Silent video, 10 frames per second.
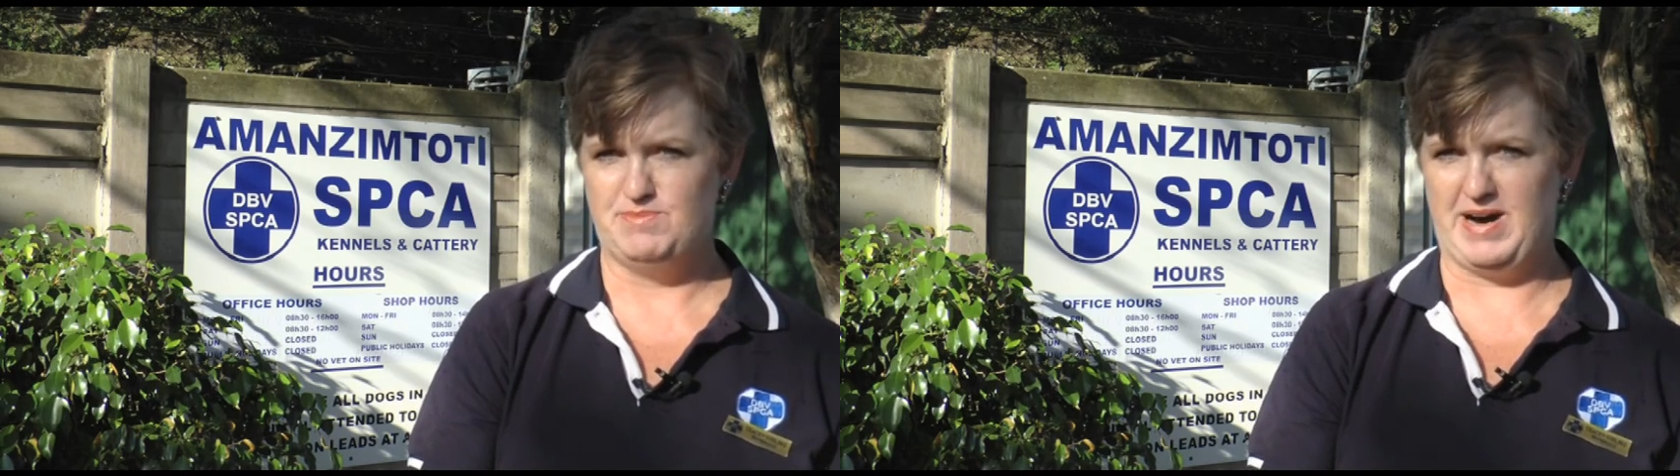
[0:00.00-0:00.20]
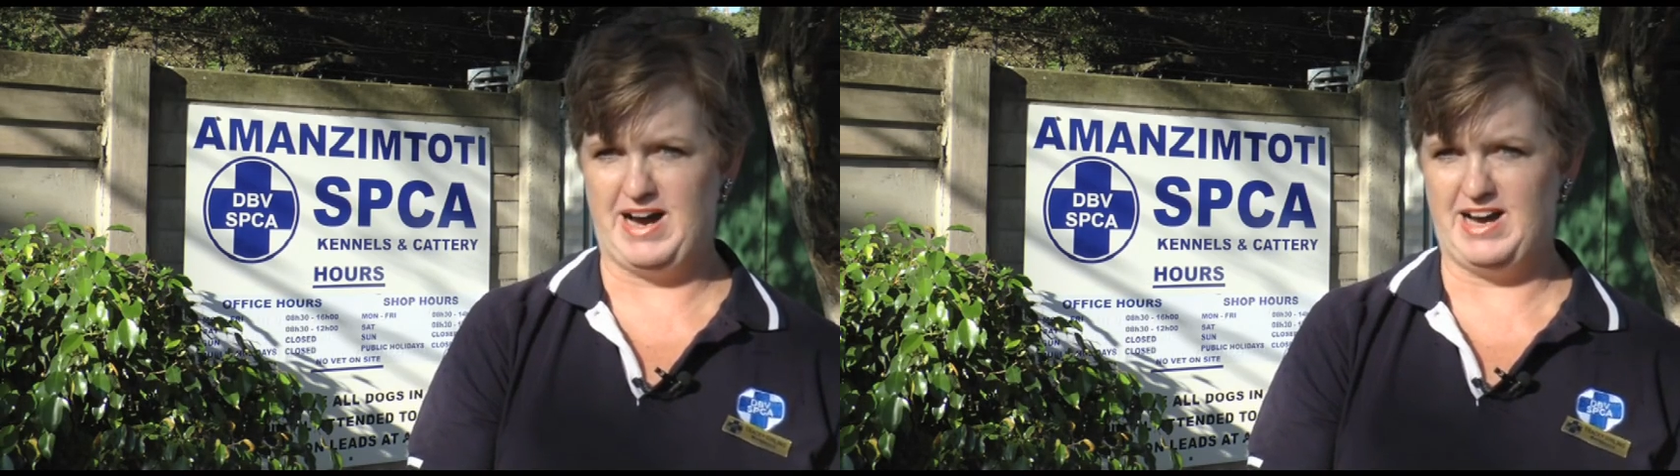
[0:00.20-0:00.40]

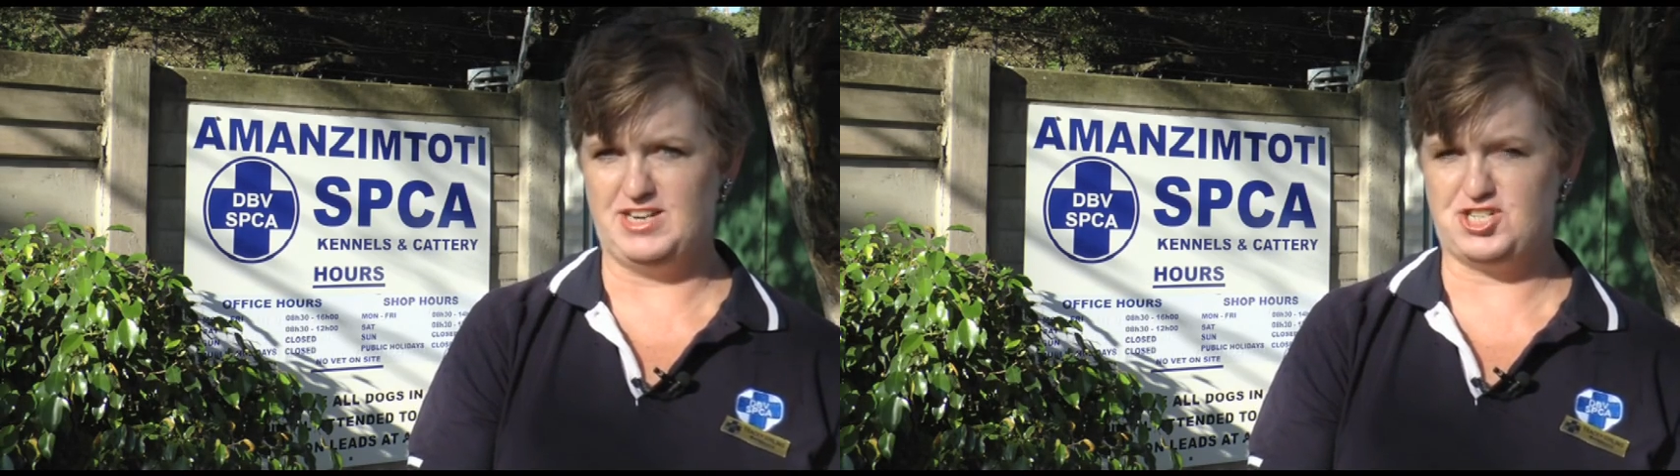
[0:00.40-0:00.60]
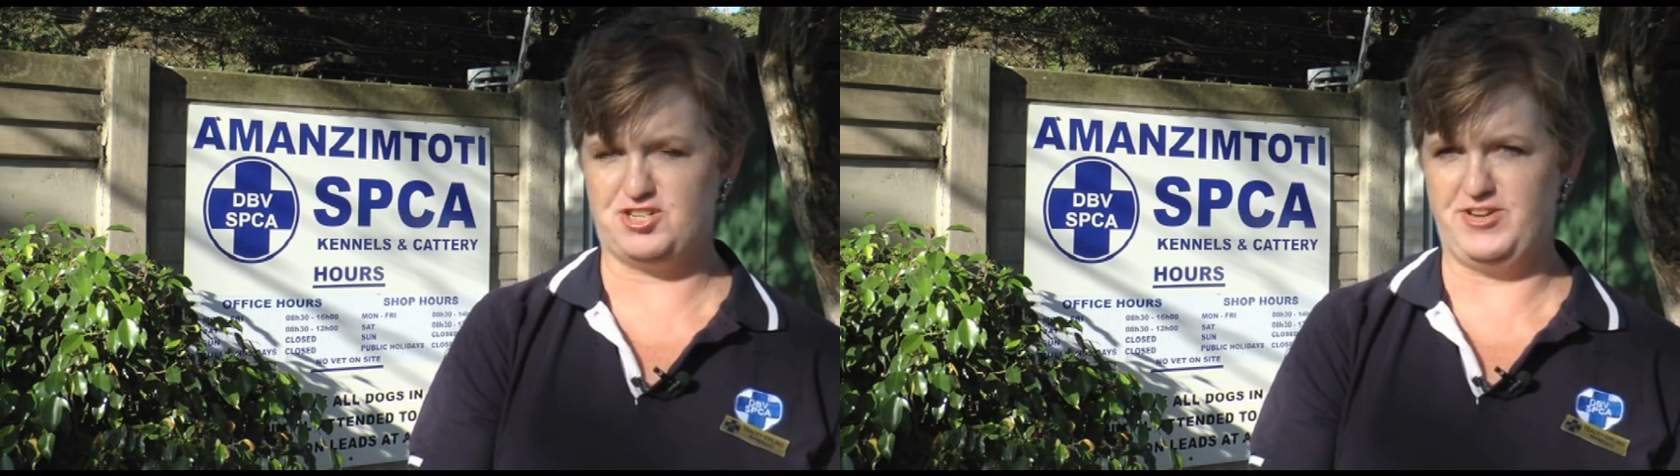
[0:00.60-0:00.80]
by
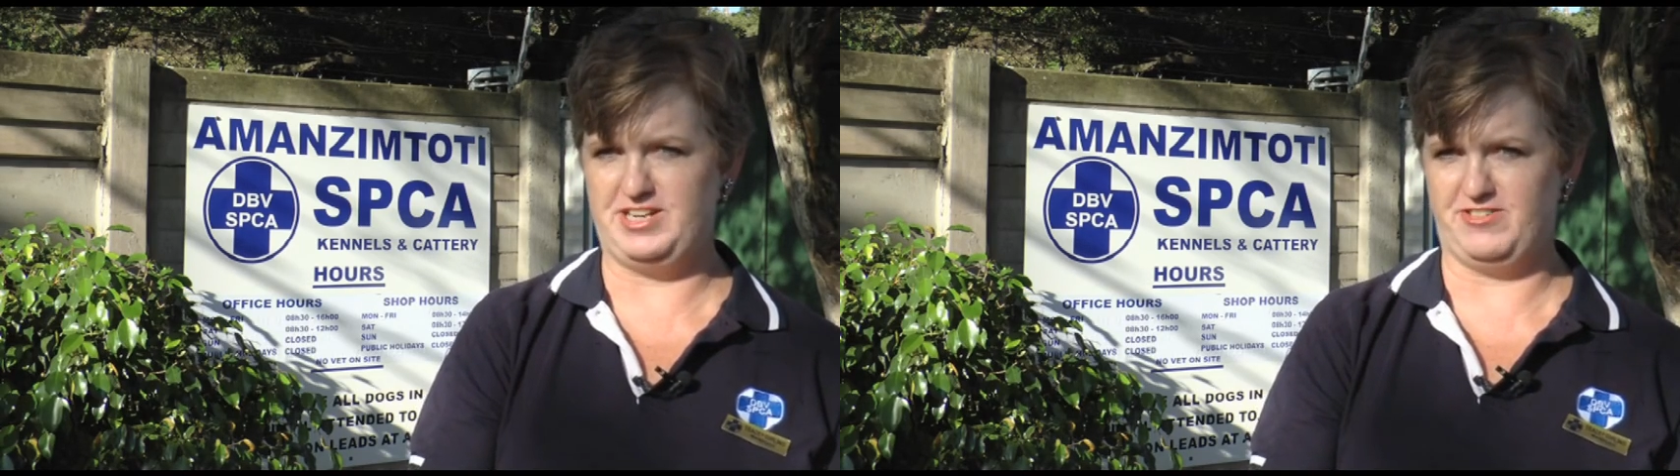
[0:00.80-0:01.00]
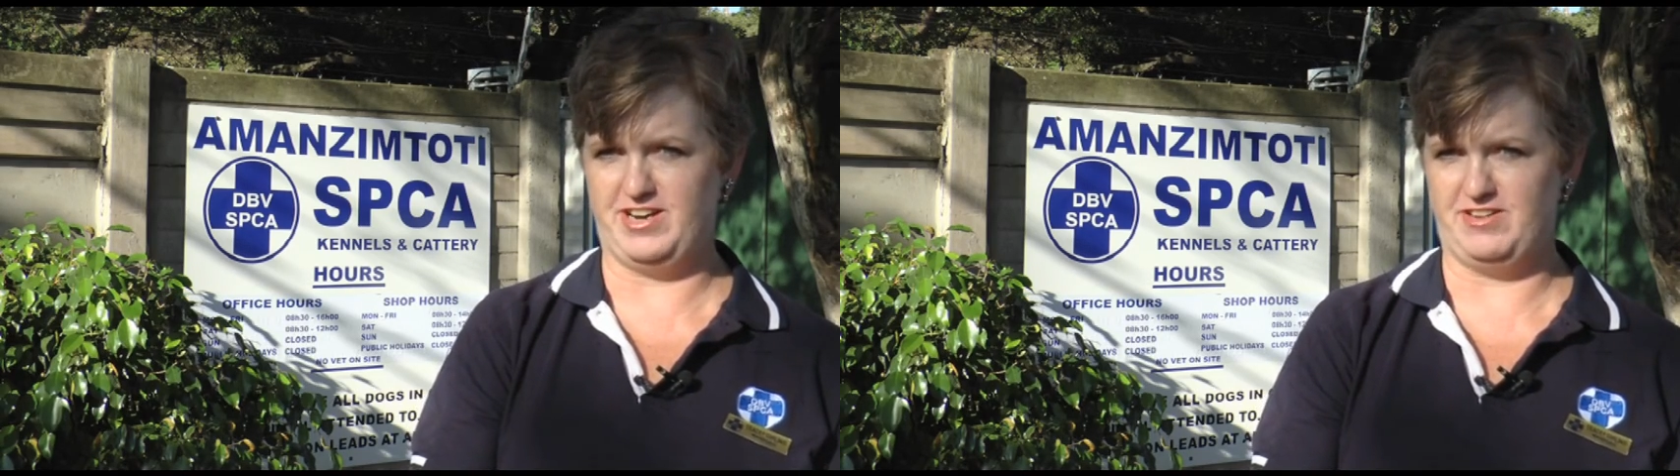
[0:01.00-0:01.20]

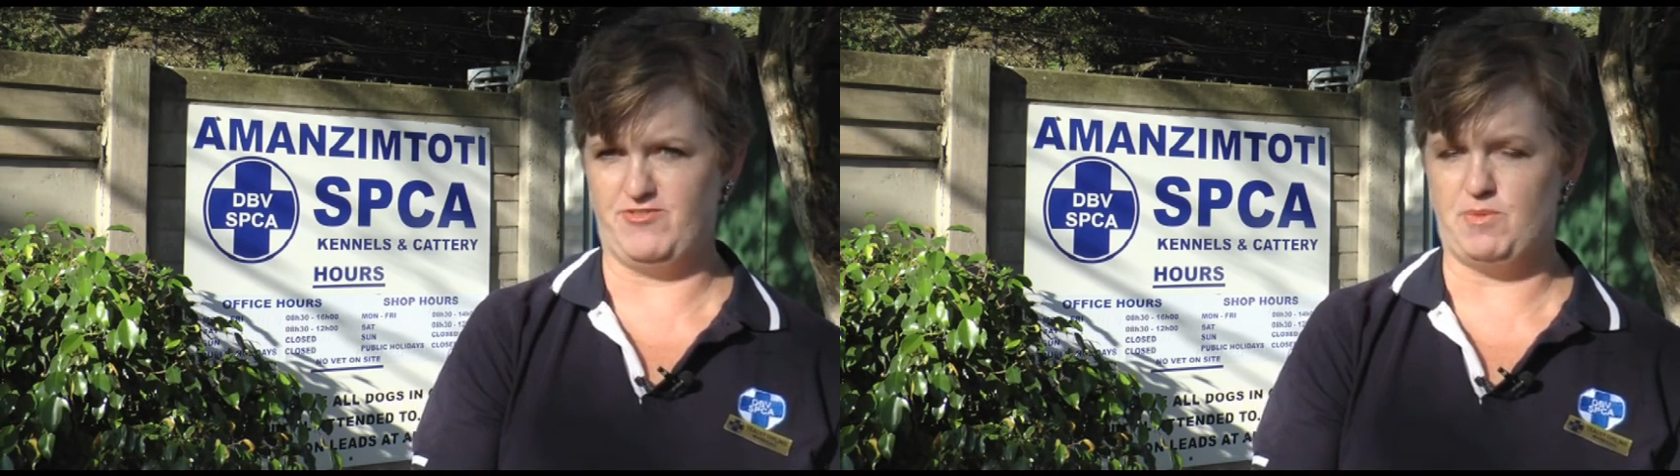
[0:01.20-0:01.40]
Sherida and